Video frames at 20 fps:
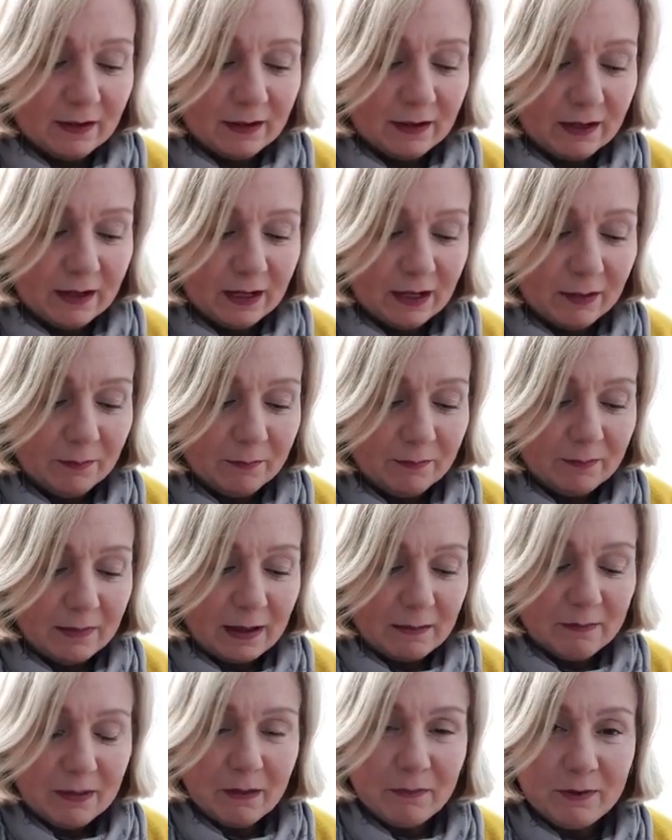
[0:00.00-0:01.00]
and
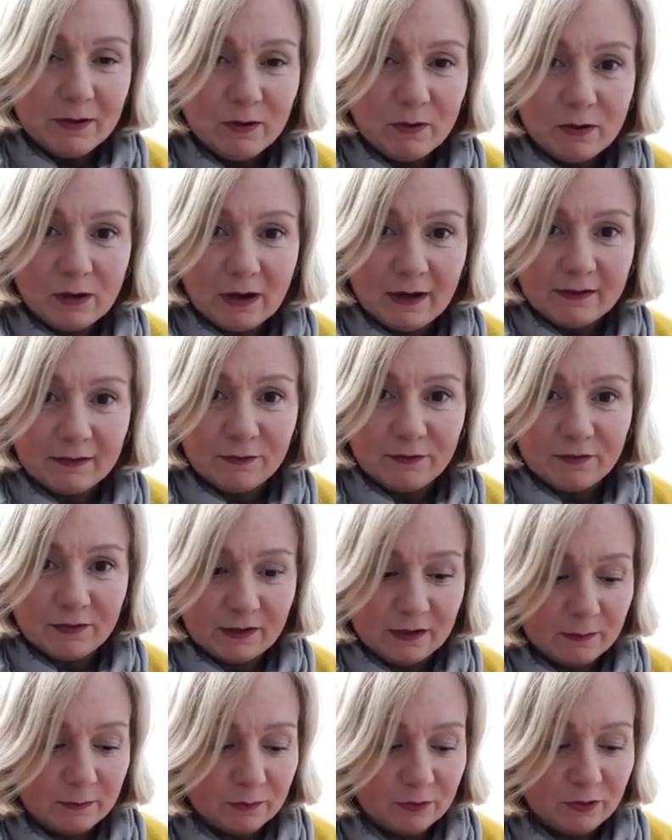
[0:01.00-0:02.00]
maybe you guys have
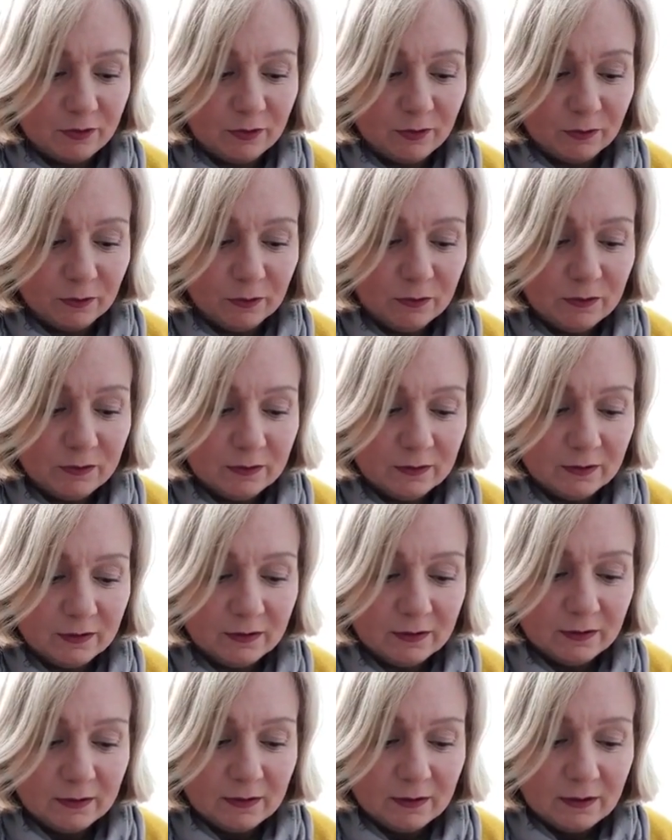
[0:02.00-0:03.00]
seen them too,
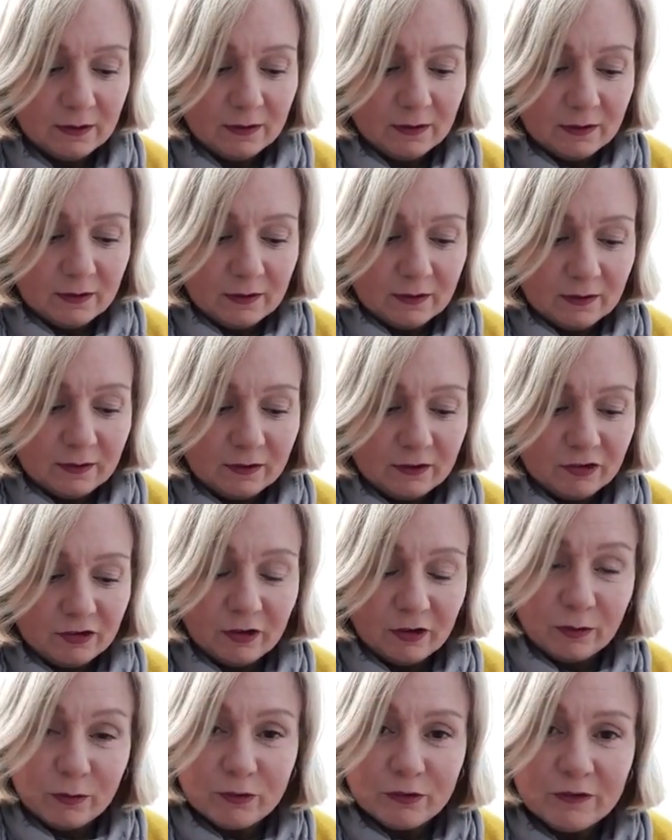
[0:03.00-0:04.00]

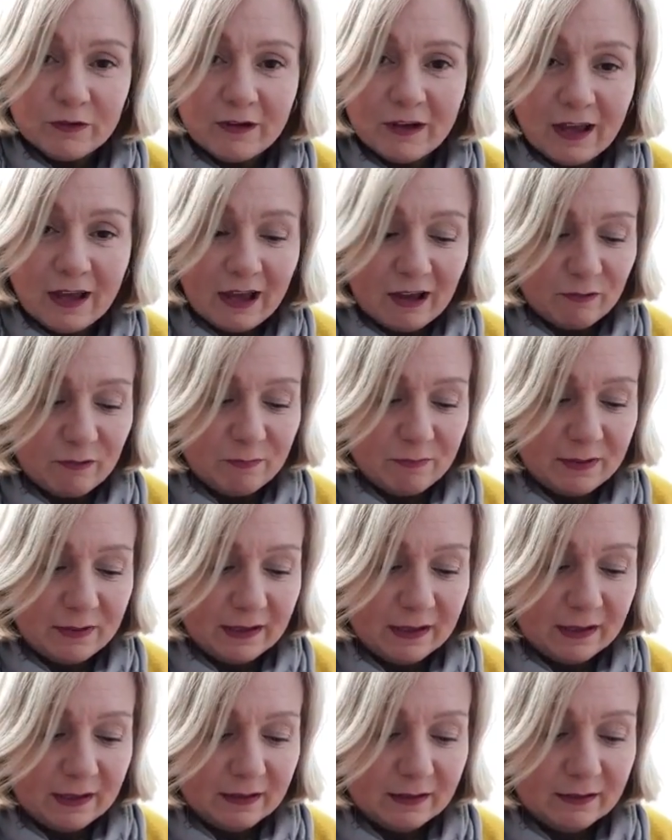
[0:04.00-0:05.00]
children that have
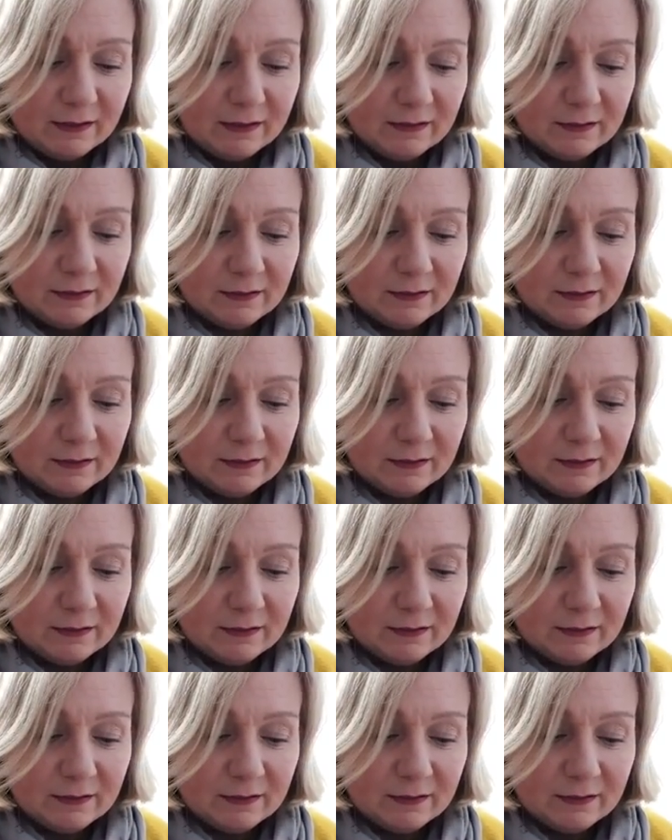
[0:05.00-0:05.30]
been